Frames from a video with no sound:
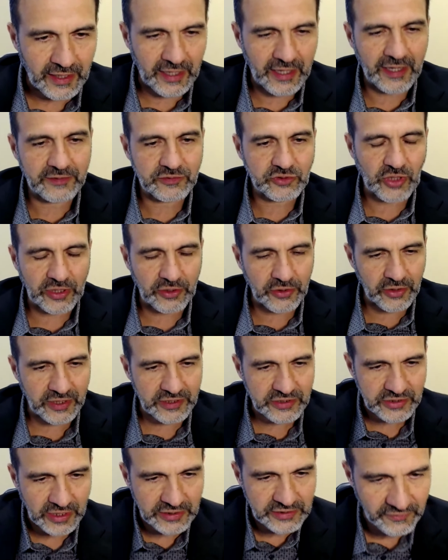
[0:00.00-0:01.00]
So I don't
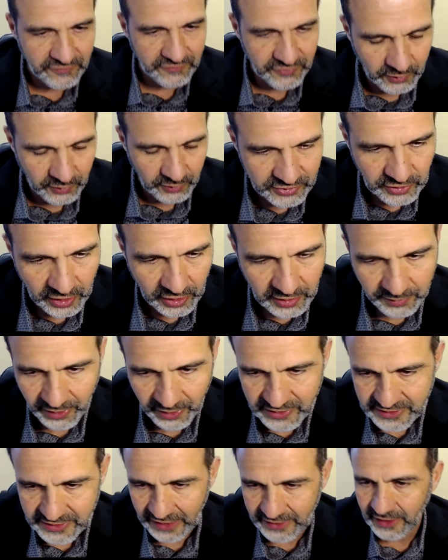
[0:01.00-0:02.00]
know, Stacy, if you want to talk
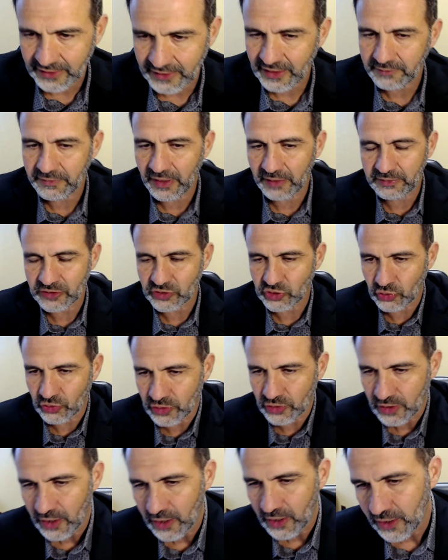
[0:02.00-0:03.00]
about that. And then maybe
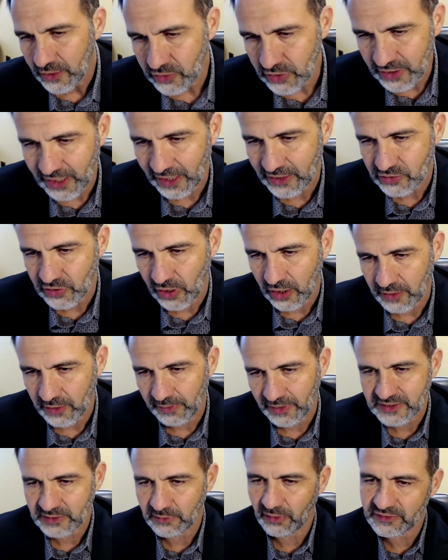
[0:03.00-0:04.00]
June, you can talk
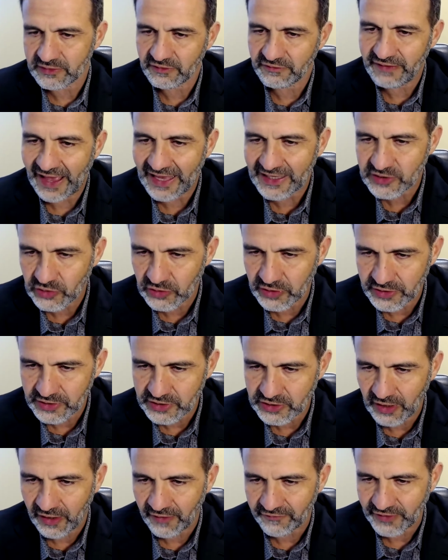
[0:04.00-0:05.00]
about some of the
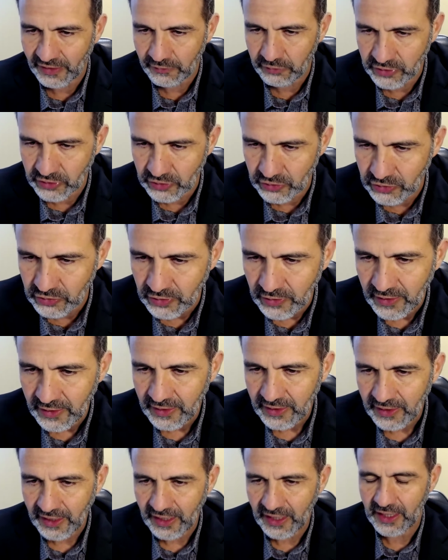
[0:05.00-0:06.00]
vascular stuff that we do
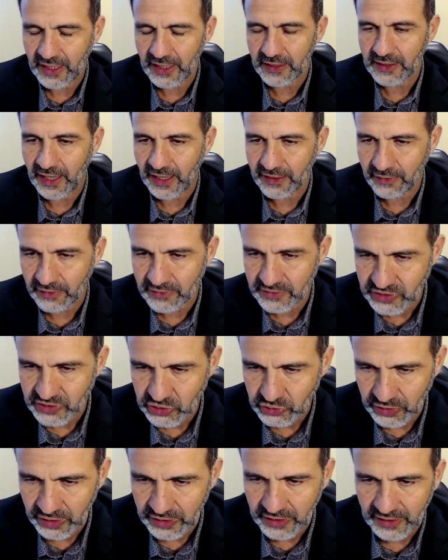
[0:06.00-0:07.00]
around the
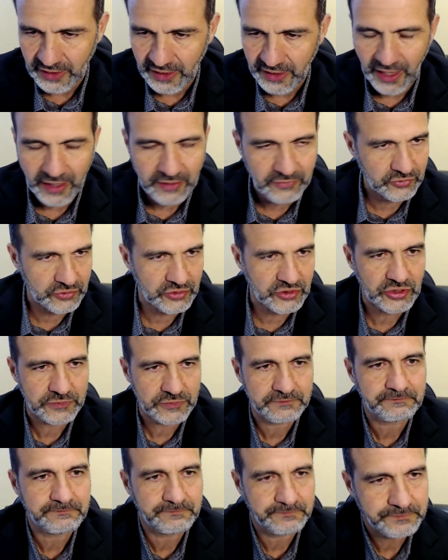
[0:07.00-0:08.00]
screening and
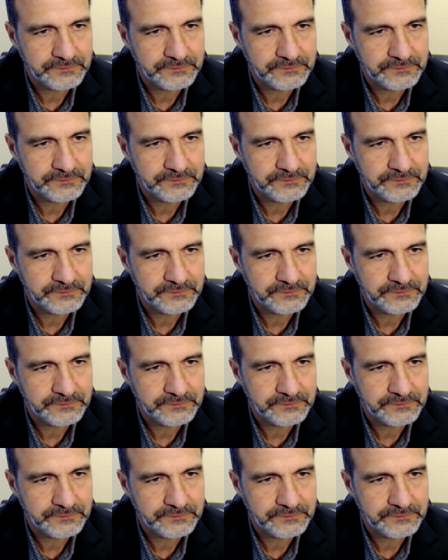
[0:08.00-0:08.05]
outreach.